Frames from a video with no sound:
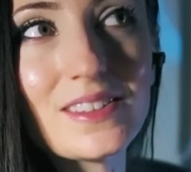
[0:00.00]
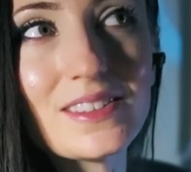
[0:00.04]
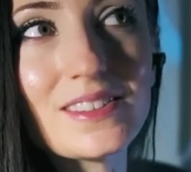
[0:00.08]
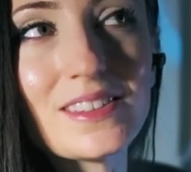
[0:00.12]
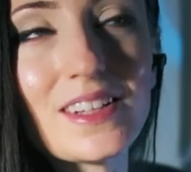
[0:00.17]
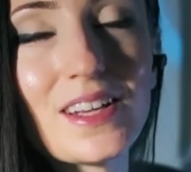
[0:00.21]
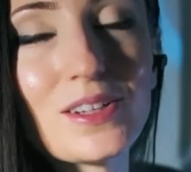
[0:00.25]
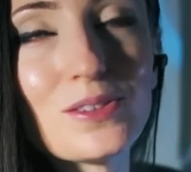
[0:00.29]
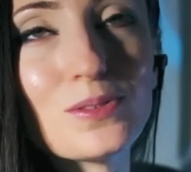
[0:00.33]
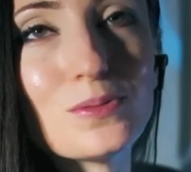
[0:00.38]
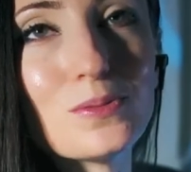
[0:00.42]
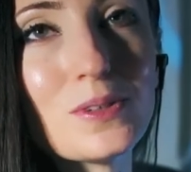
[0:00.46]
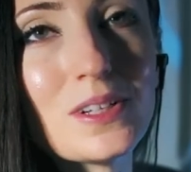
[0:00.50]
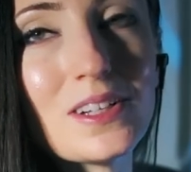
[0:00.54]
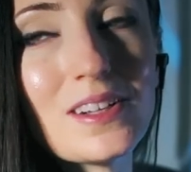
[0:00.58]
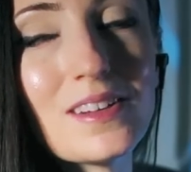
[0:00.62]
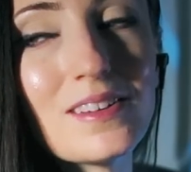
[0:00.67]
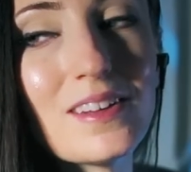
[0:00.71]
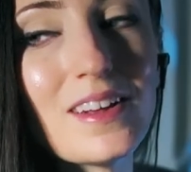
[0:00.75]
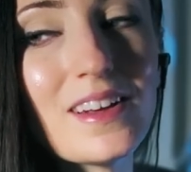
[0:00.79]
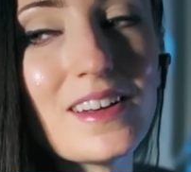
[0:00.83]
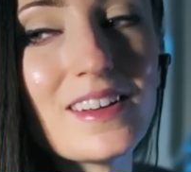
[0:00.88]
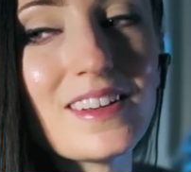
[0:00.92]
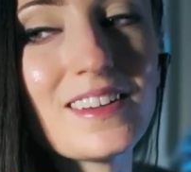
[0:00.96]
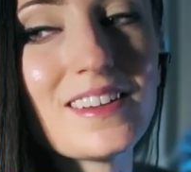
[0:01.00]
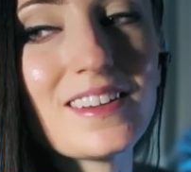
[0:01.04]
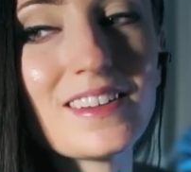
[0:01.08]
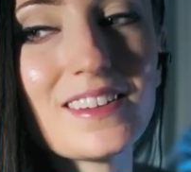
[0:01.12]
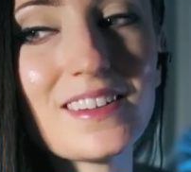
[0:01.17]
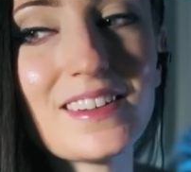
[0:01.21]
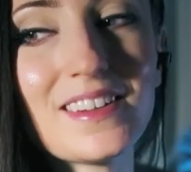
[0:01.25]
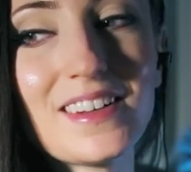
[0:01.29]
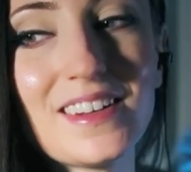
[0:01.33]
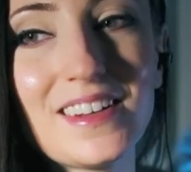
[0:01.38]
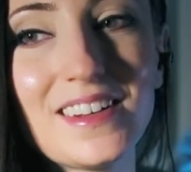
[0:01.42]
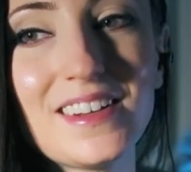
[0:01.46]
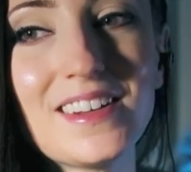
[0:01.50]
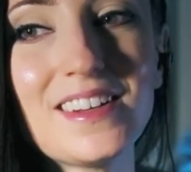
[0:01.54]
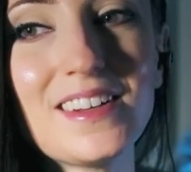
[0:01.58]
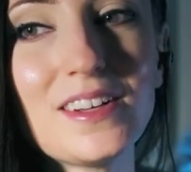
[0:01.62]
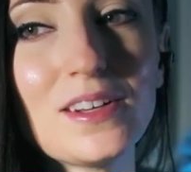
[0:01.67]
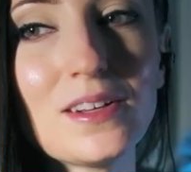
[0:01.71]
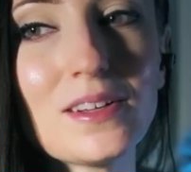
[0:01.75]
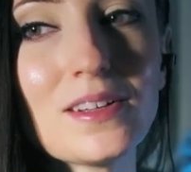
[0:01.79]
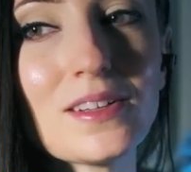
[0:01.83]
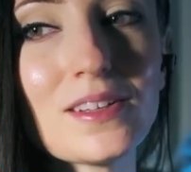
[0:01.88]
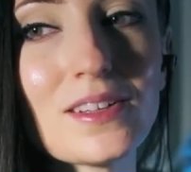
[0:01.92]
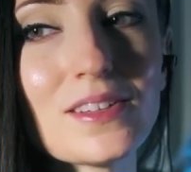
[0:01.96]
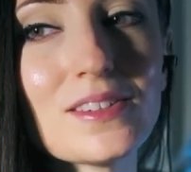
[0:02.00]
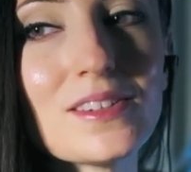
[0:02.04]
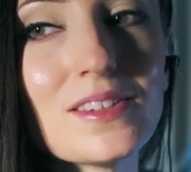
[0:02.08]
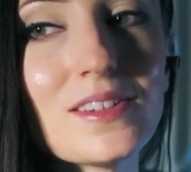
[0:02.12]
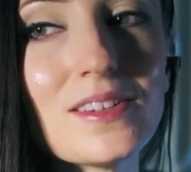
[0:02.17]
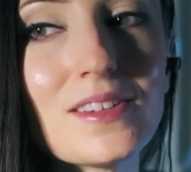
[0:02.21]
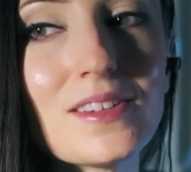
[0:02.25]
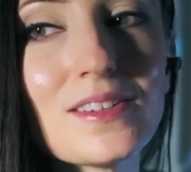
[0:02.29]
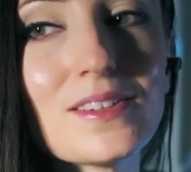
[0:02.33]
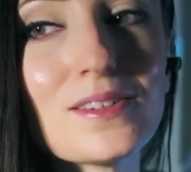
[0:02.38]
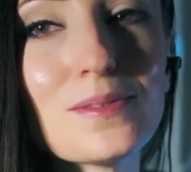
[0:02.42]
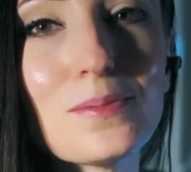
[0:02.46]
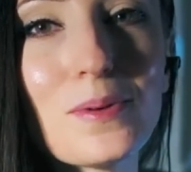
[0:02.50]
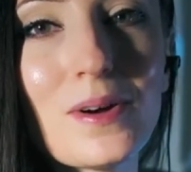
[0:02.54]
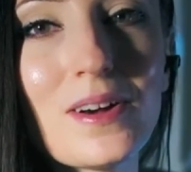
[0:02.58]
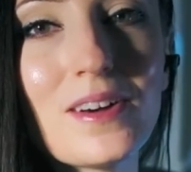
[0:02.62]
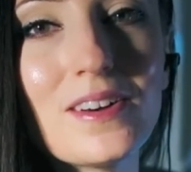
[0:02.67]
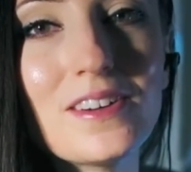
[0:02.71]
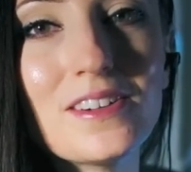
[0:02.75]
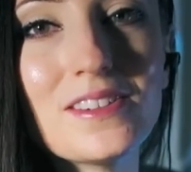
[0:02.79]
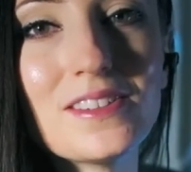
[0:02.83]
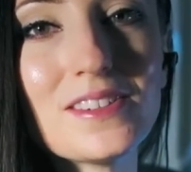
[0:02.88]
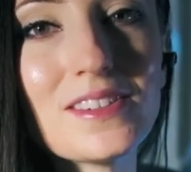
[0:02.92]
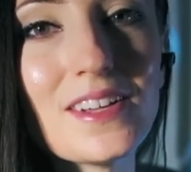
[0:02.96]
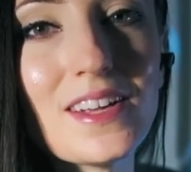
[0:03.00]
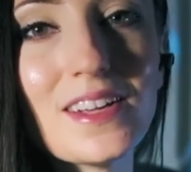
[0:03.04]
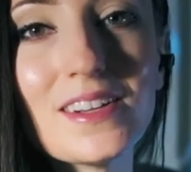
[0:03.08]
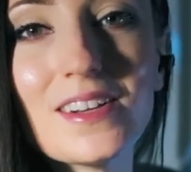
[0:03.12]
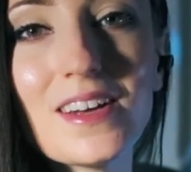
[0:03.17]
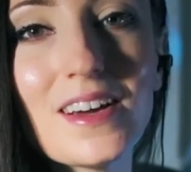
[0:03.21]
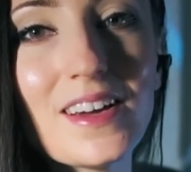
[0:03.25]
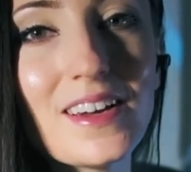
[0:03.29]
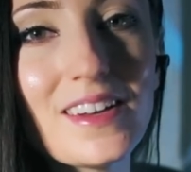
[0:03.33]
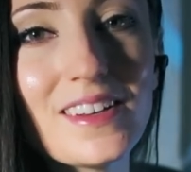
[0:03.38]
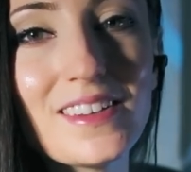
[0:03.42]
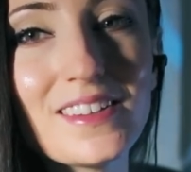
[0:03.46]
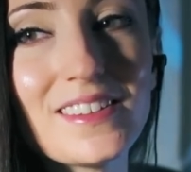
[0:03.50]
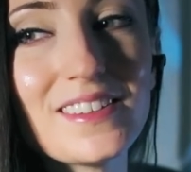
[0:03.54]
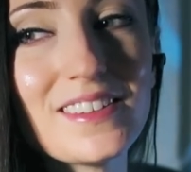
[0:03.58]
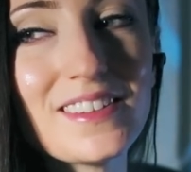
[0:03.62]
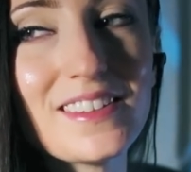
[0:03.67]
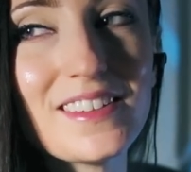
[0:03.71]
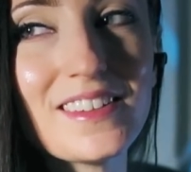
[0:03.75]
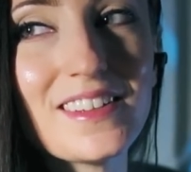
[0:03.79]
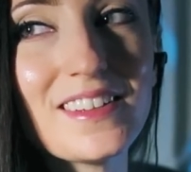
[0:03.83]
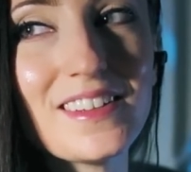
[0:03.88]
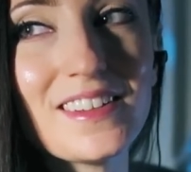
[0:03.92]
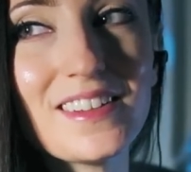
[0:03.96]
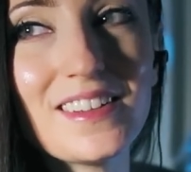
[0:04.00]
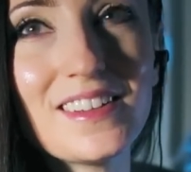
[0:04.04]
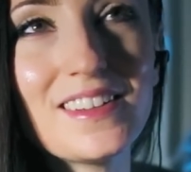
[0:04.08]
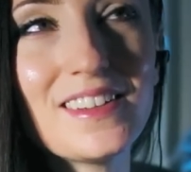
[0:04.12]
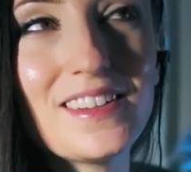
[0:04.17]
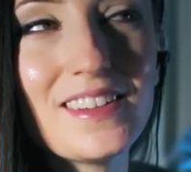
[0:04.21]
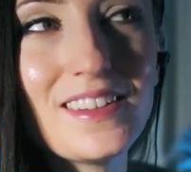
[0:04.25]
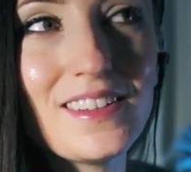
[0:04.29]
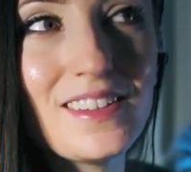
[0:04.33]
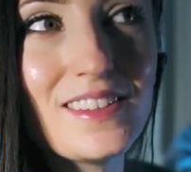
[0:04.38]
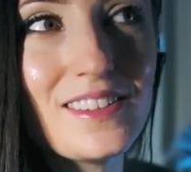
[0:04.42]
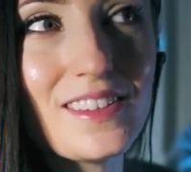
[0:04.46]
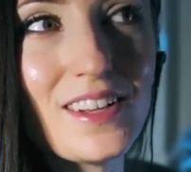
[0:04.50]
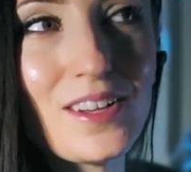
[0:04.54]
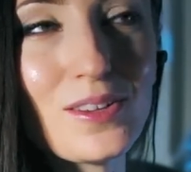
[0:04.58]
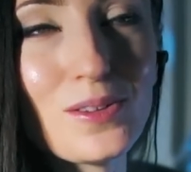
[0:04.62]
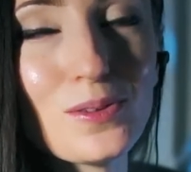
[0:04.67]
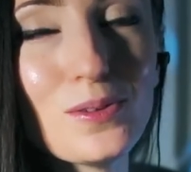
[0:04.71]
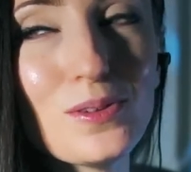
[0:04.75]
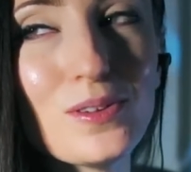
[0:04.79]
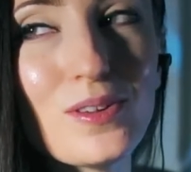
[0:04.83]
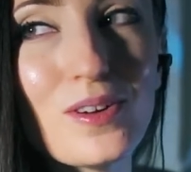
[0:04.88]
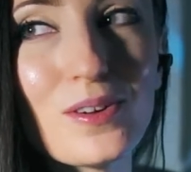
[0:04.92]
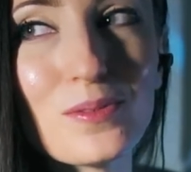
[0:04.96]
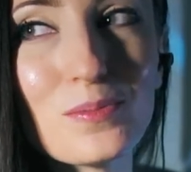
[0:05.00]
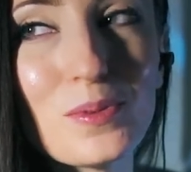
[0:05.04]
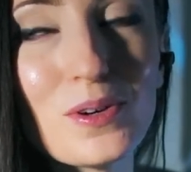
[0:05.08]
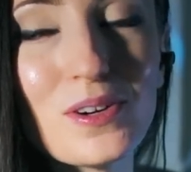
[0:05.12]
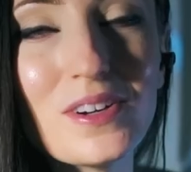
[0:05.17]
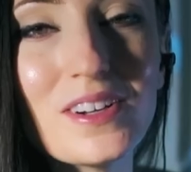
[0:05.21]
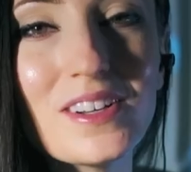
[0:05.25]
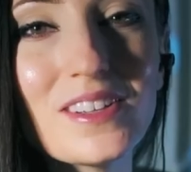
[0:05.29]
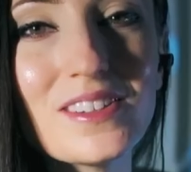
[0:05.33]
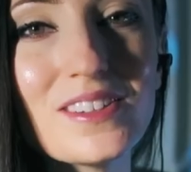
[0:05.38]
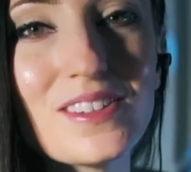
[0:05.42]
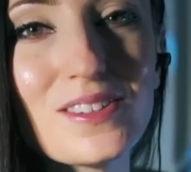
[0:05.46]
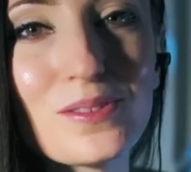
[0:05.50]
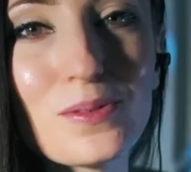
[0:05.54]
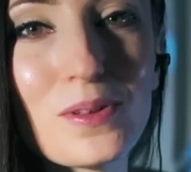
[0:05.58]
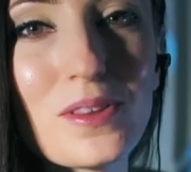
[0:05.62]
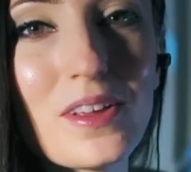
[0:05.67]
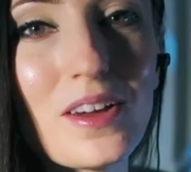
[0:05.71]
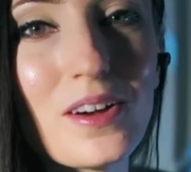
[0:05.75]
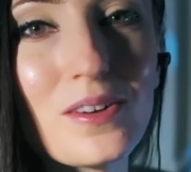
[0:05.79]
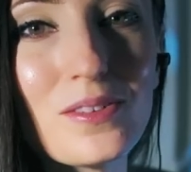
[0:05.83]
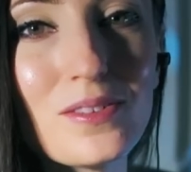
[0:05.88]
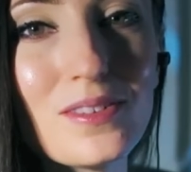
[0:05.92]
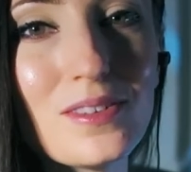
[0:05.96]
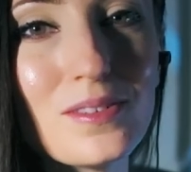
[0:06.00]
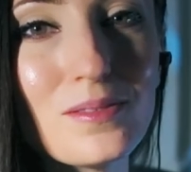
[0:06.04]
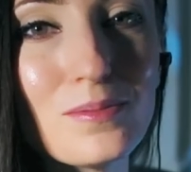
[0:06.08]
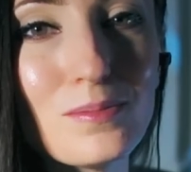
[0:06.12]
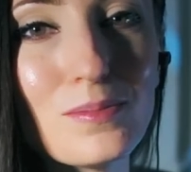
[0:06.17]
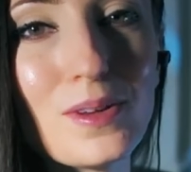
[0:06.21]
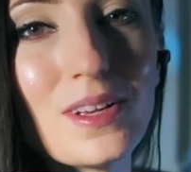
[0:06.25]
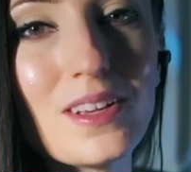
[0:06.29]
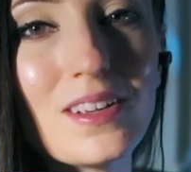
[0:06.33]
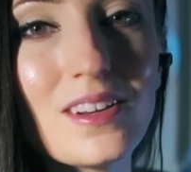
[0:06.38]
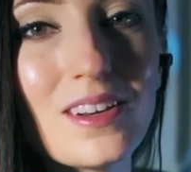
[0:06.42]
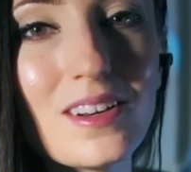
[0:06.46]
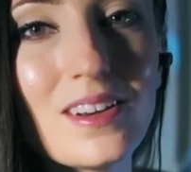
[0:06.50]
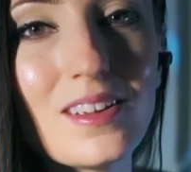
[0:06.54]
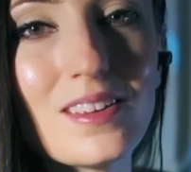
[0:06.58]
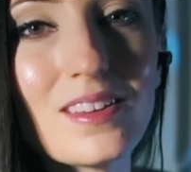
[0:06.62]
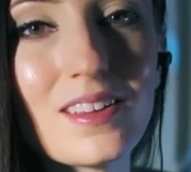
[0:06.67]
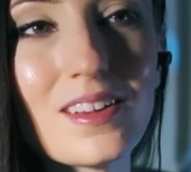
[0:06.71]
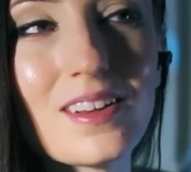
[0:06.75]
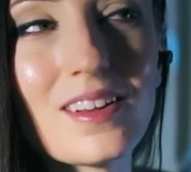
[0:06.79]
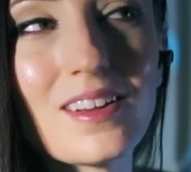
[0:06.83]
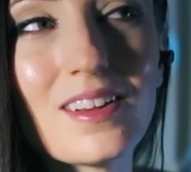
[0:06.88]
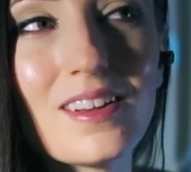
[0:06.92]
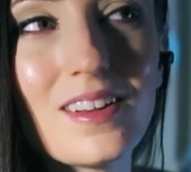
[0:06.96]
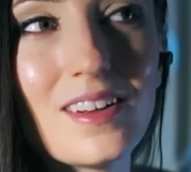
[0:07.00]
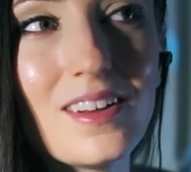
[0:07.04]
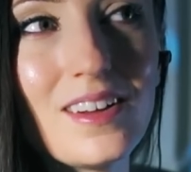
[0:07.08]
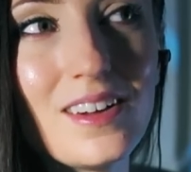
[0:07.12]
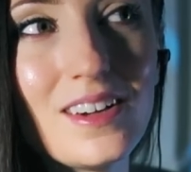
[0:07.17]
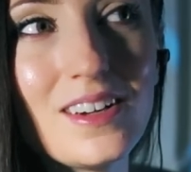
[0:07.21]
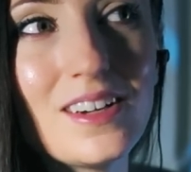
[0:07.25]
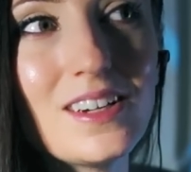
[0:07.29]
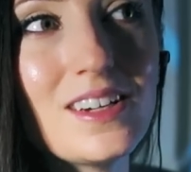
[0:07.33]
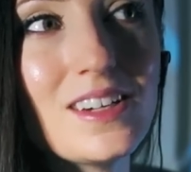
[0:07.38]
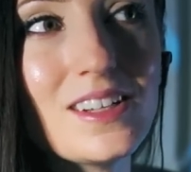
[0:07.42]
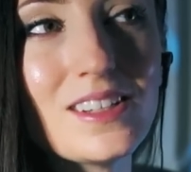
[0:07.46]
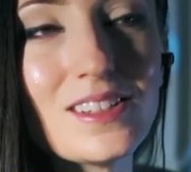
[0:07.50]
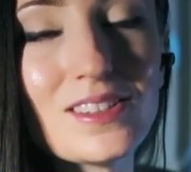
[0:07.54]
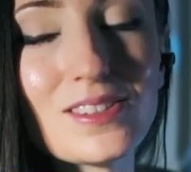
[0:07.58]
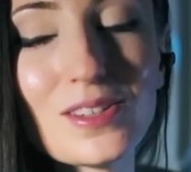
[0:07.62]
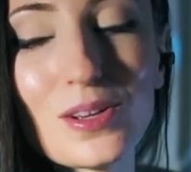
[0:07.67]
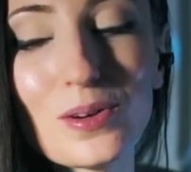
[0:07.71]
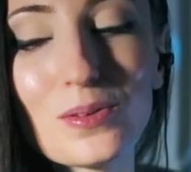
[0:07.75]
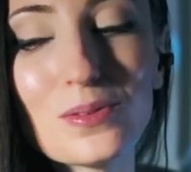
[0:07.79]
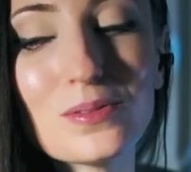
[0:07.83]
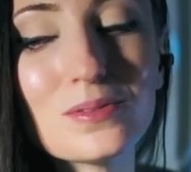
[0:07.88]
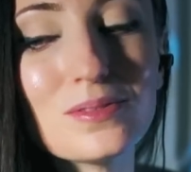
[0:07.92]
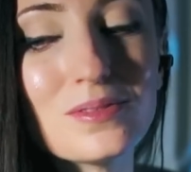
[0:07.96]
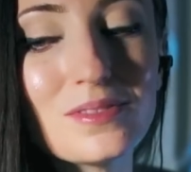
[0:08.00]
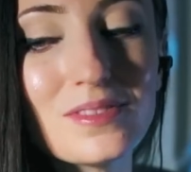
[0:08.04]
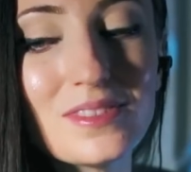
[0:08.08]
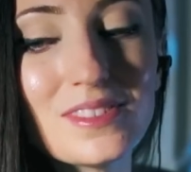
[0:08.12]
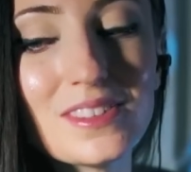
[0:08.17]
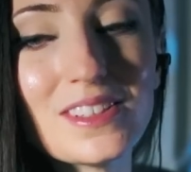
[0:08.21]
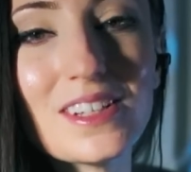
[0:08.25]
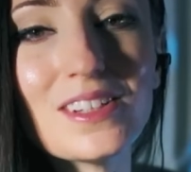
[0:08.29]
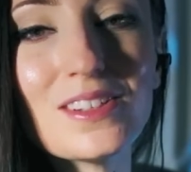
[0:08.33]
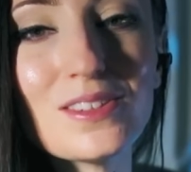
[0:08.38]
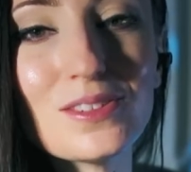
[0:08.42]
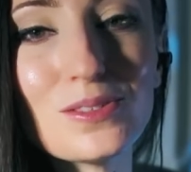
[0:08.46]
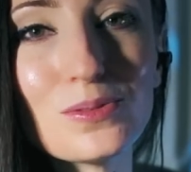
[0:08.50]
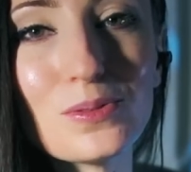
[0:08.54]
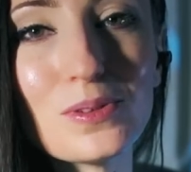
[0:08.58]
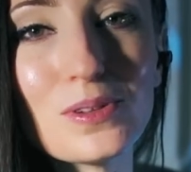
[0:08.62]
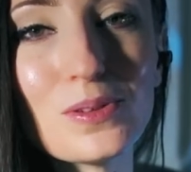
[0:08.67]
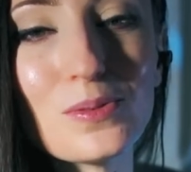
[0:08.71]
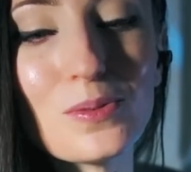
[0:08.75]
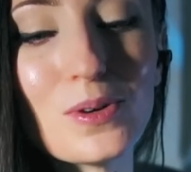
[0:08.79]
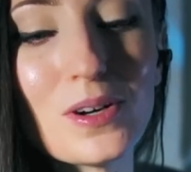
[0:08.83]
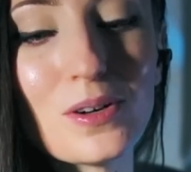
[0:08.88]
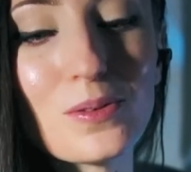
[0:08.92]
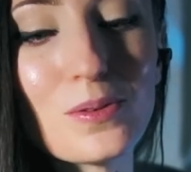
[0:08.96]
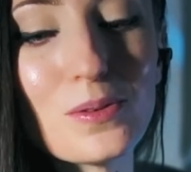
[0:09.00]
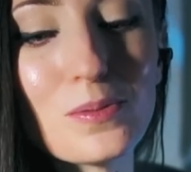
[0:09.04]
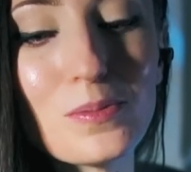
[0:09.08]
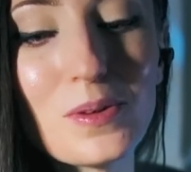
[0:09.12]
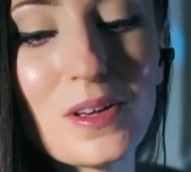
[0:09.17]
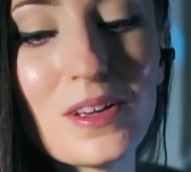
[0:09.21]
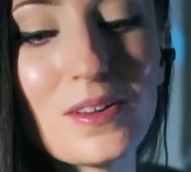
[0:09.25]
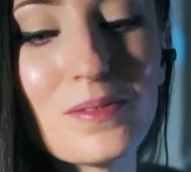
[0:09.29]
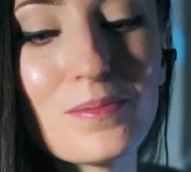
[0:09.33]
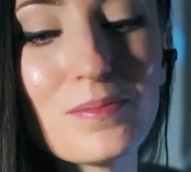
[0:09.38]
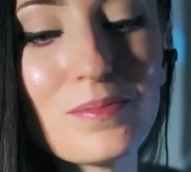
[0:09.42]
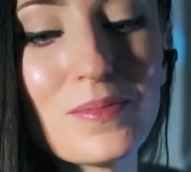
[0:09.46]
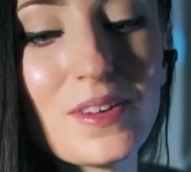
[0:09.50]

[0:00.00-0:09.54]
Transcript: I don't really like because it expires and I go long periods without making anything. So that doesn't really work with me.